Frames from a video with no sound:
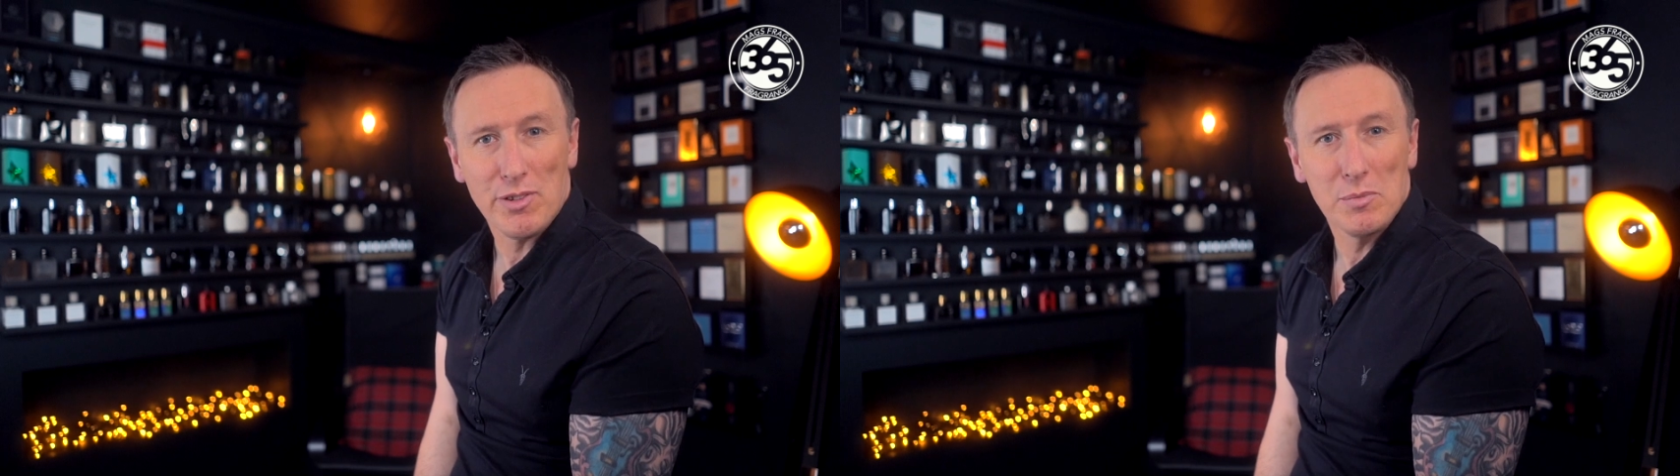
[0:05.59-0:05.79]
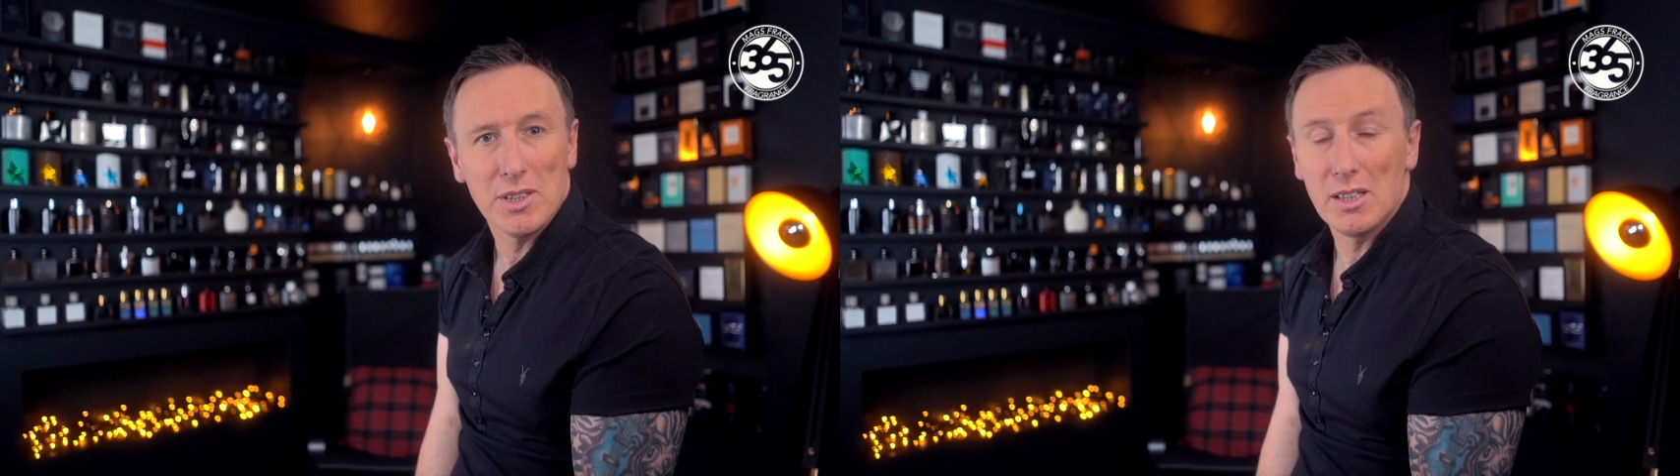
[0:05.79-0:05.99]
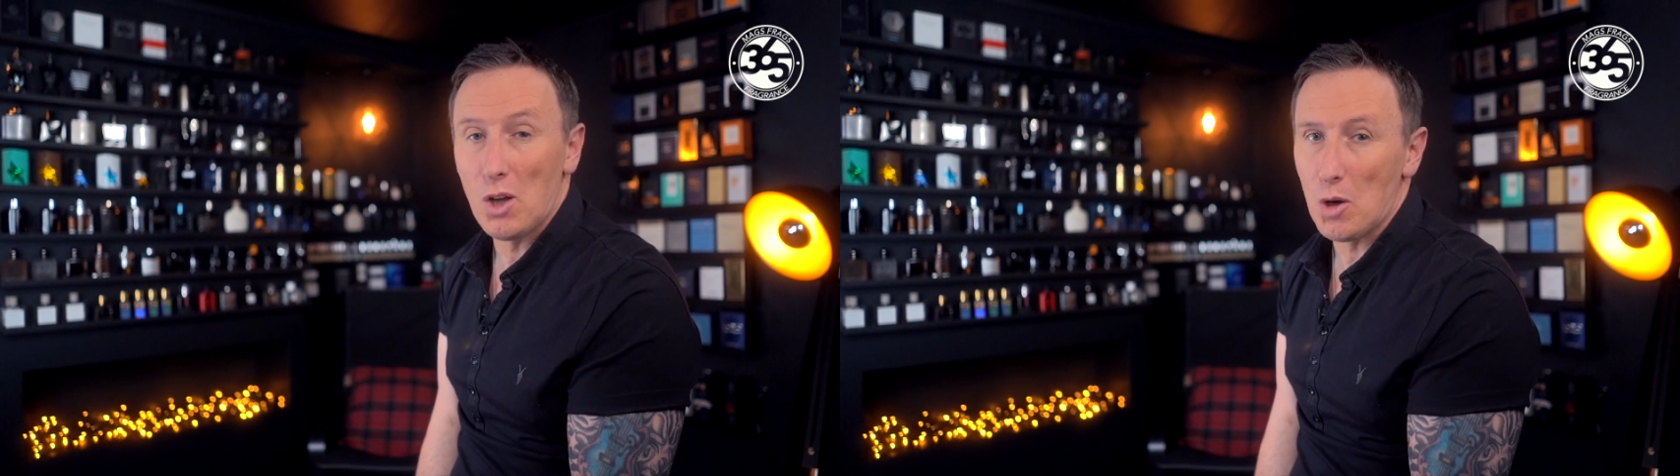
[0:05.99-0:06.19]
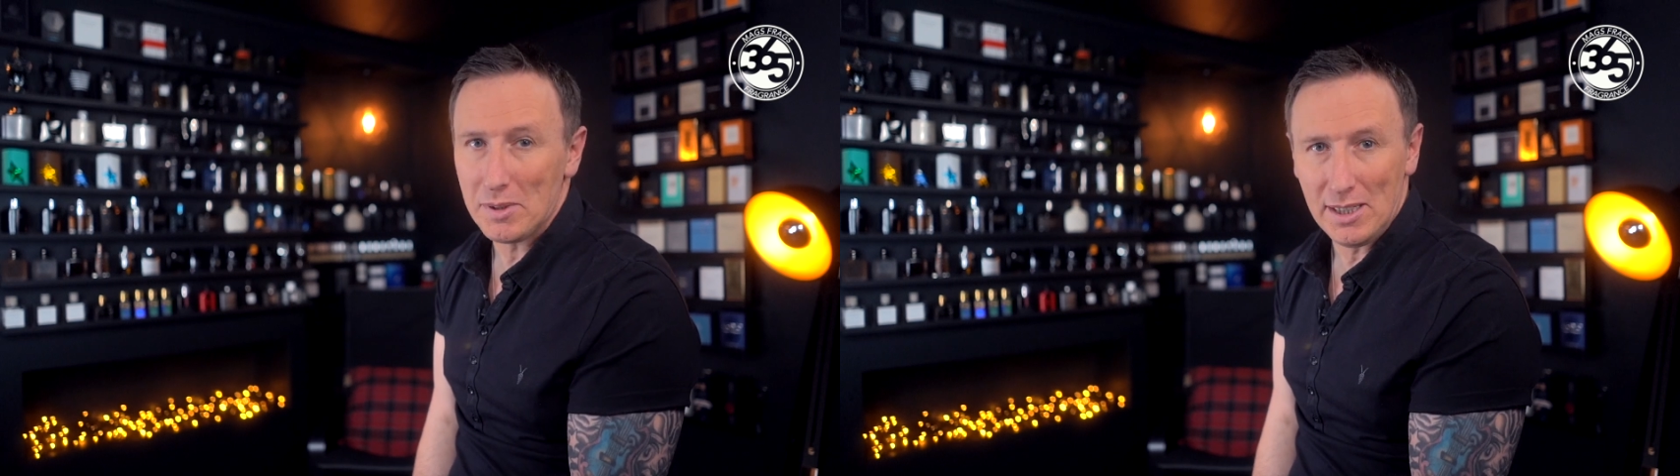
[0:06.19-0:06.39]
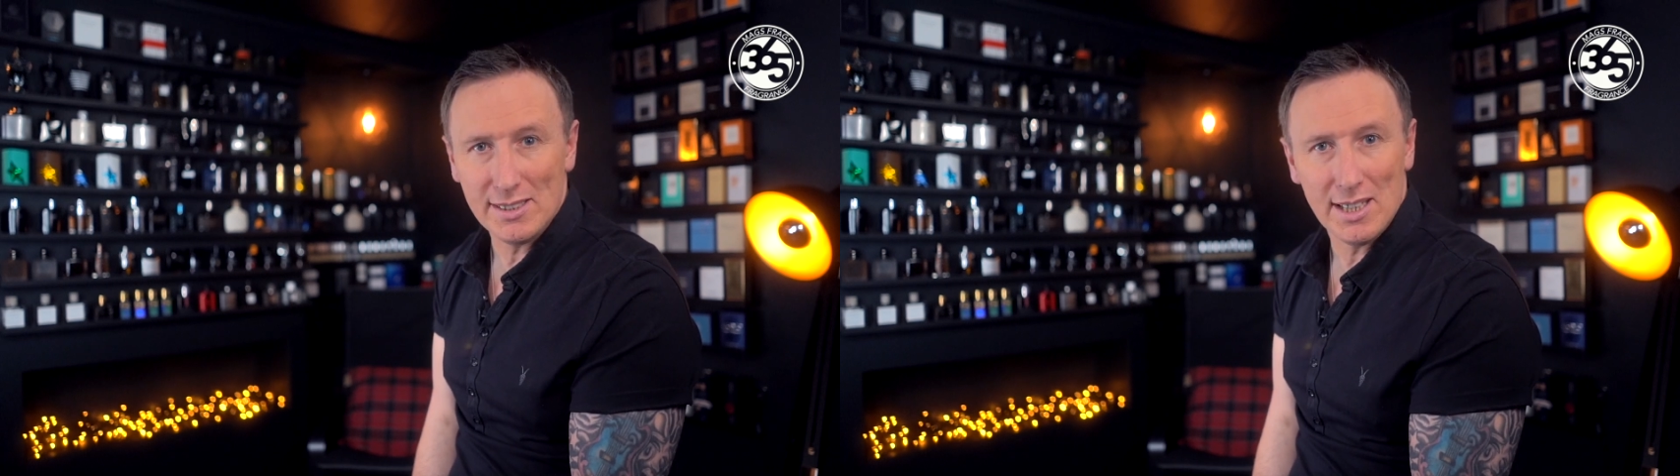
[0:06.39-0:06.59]
from the L'Homme
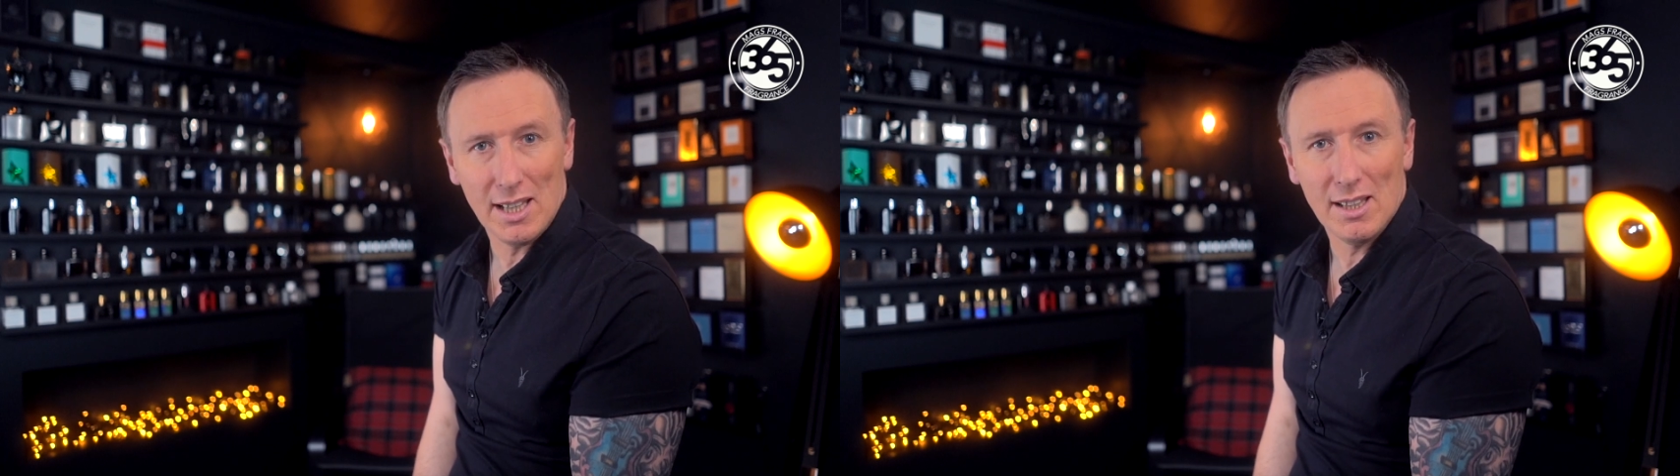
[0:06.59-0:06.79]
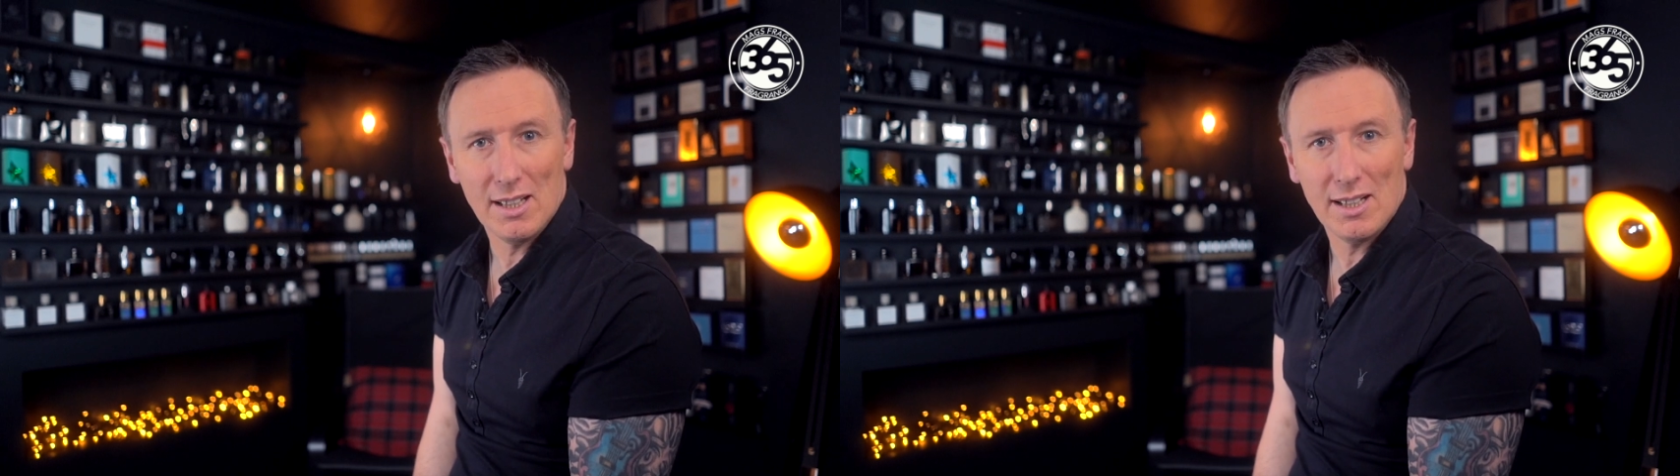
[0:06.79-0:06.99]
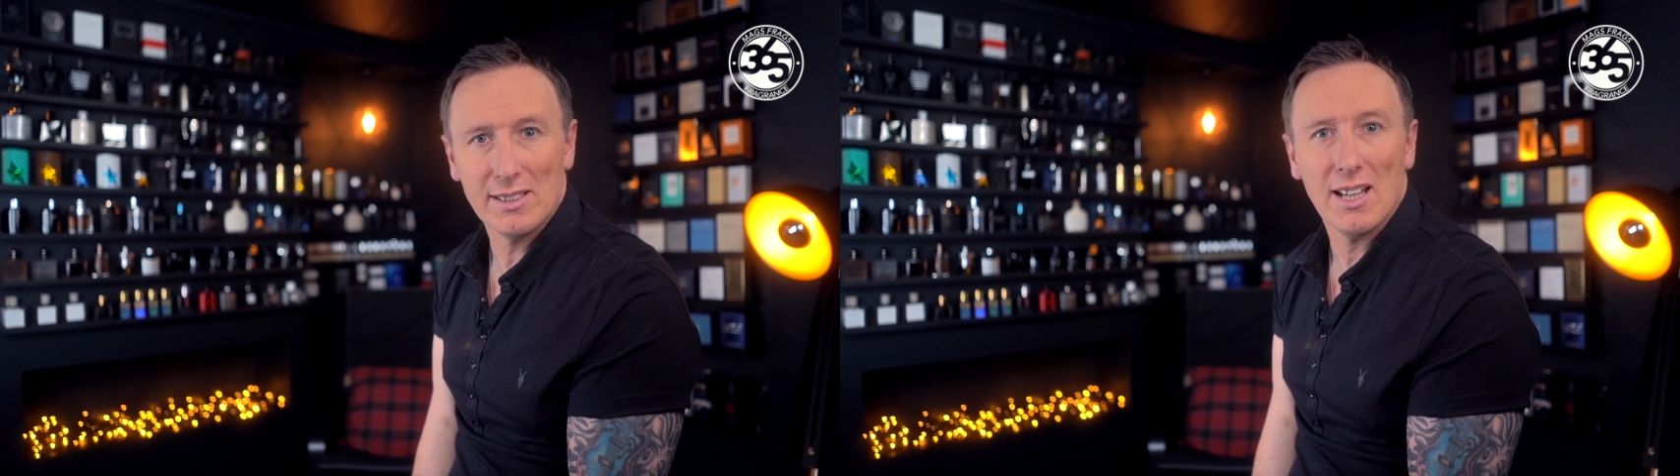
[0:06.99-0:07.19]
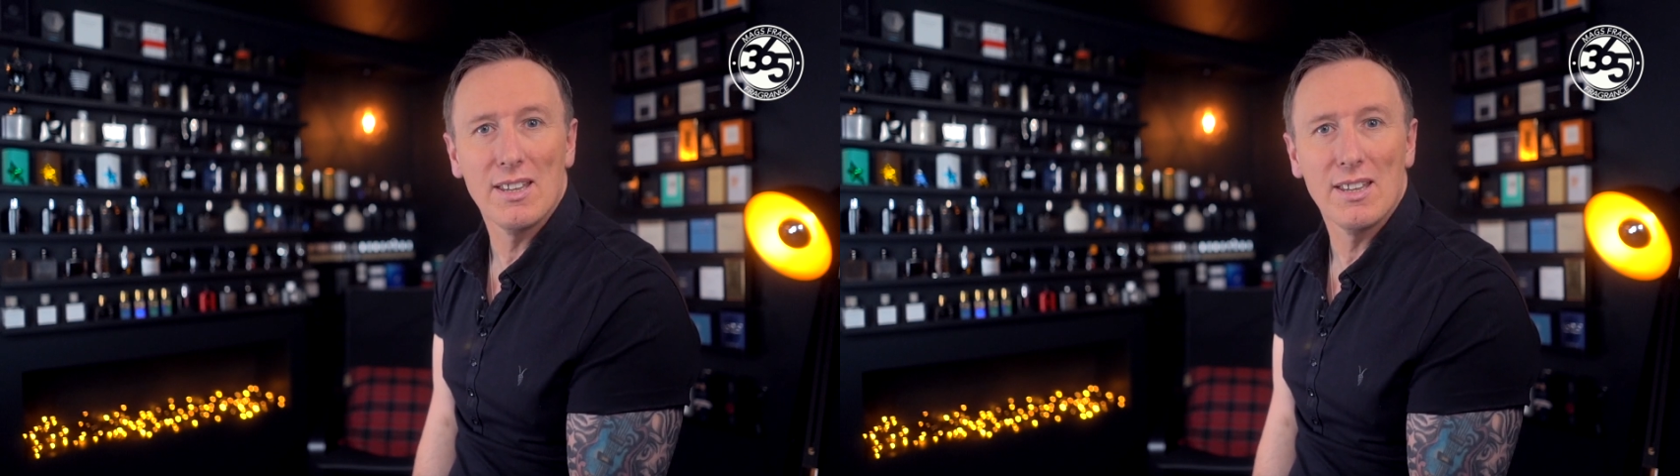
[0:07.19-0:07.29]
Idéal line,